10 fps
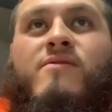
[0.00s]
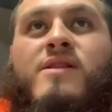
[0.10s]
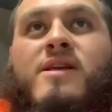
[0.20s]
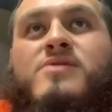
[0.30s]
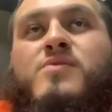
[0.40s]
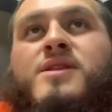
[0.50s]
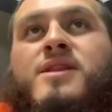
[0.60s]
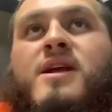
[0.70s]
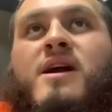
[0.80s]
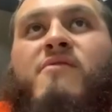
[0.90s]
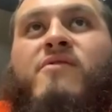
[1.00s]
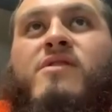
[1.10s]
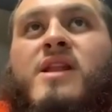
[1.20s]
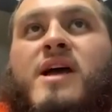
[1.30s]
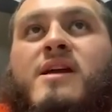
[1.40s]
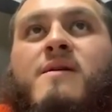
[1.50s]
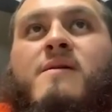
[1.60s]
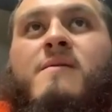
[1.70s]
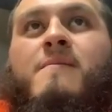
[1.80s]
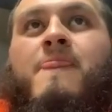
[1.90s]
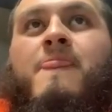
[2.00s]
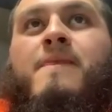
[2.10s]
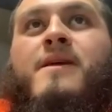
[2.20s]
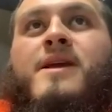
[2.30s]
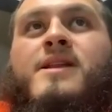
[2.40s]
And that's one thing I feel like the